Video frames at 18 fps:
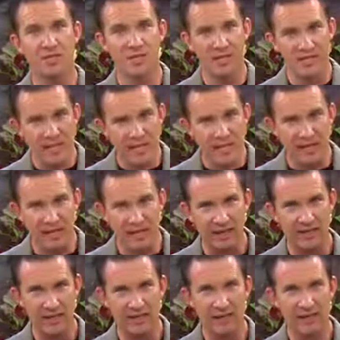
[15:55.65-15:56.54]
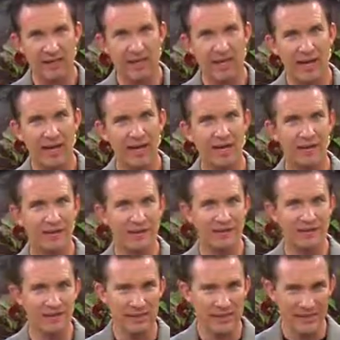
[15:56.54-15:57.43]
sin and
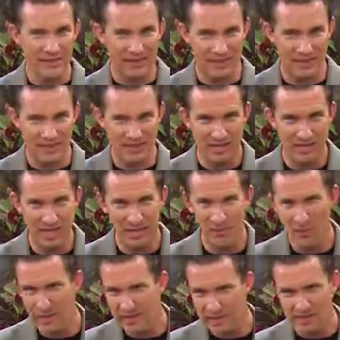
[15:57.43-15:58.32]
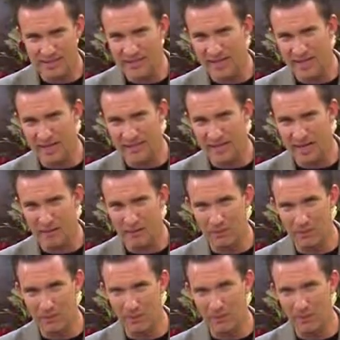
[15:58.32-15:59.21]
uncleanness. Now, what is that time
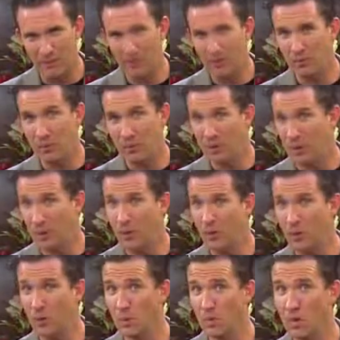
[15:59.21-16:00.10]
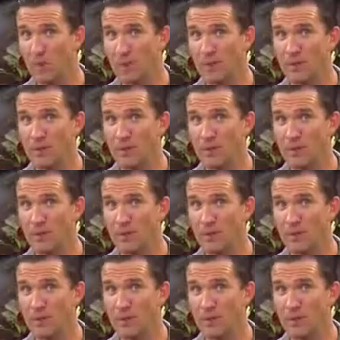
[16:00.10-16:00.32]
period? Well, we know